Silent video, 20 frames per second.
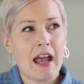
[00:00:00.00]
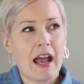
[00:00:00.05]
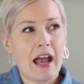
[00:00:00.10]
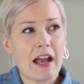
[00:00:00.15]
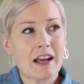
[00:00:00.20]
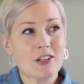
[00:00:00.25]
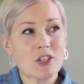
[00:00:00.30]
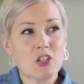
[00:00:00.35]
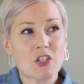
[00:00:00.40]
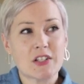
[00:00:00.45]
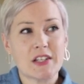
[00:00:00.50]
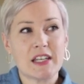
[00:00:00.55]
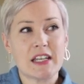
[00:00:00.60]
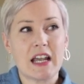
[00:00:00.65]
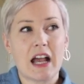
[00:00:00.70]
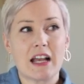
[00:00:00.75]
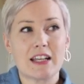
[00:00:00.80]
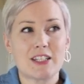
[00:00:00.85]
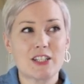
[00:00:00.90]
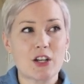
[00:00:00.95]
actually,
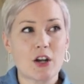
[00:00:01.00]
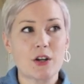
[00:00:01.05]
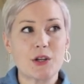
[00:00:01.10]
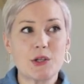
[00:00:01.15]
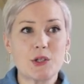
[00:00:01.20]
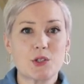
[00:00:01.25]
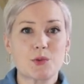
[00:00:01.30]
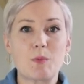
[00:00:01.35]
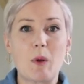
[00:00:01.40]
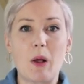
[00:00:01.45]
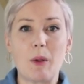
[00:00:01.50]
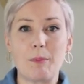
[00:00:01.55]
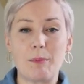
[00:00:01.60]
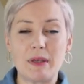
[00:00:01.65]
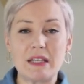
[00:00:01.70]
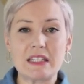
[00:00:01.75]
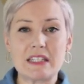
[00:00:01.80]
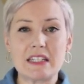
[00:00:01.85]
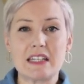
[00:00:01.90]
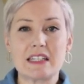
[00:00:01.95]
I started a small
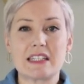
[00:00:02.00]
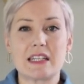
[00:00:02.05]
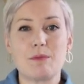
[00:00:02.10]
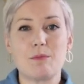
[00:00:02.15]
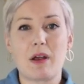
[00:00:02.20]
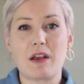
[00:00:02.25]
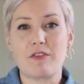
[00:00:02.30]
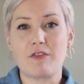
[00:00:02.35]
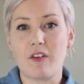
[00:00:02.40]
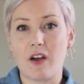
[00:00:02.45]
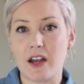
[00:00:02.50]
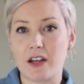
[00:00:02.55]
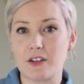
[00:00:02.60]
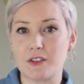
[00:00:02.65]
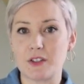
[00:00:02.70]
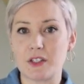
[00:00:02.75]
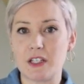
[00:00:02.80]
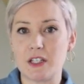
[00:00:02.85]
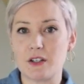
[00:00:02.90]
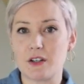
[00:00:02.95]
business in my
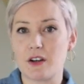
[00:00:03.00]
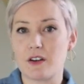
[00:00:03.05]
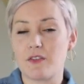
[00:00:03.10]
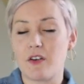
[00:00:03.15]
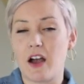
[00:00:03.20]
final year of